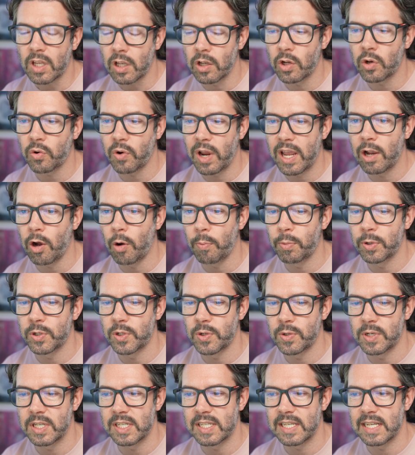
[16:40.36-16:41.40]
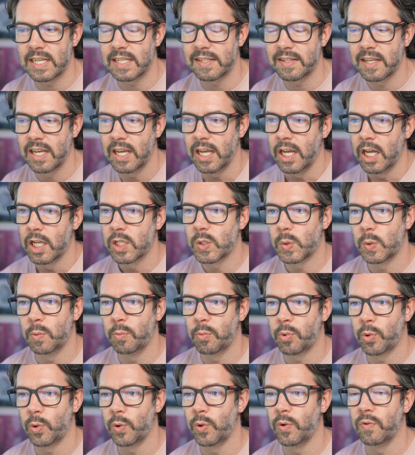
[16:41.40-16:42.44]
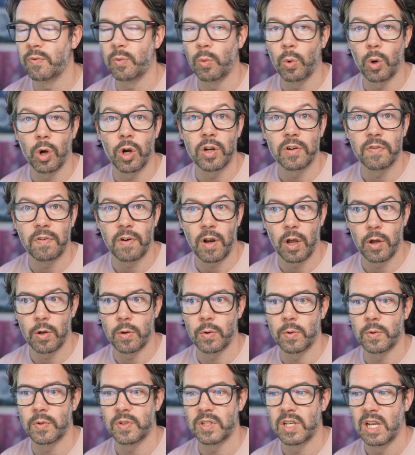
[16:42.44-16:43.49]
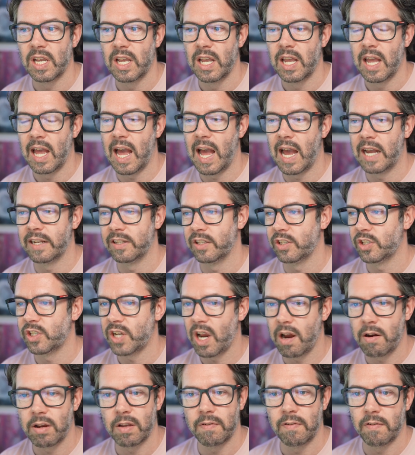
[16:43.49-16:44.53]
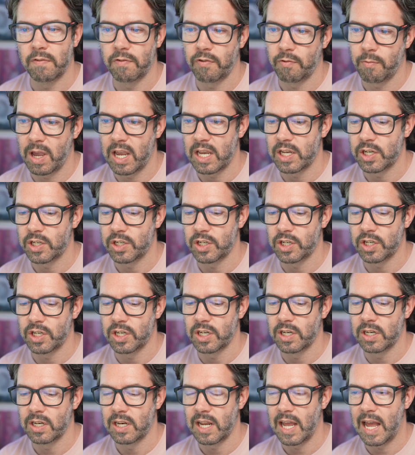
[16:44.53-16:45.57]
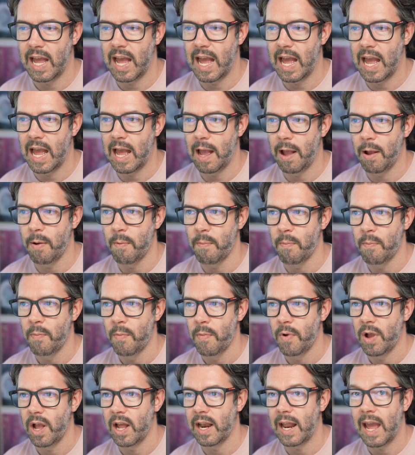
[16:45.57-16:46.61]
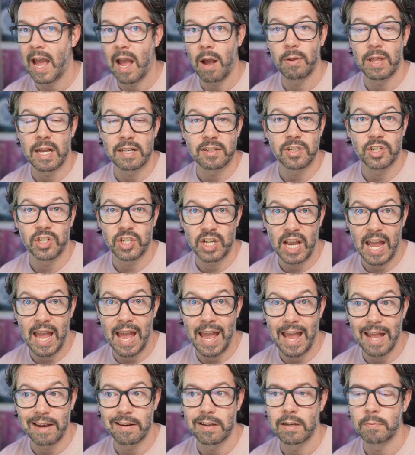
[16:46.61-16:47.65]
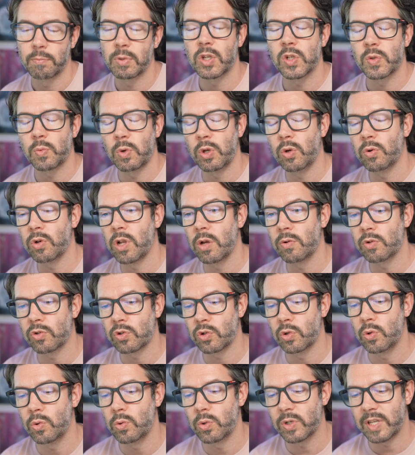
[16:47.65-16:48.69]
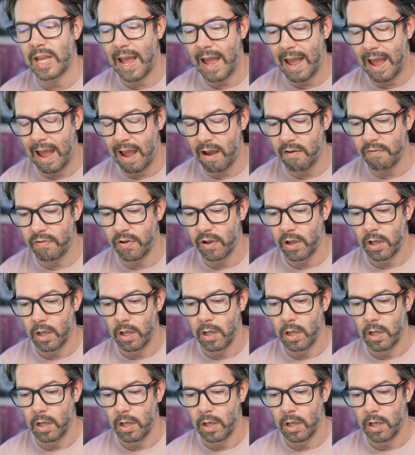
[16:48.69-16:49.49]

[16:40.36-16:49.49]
creating opportunities to improve workflows and the sharing of information and how that's shared. Because we all know schools have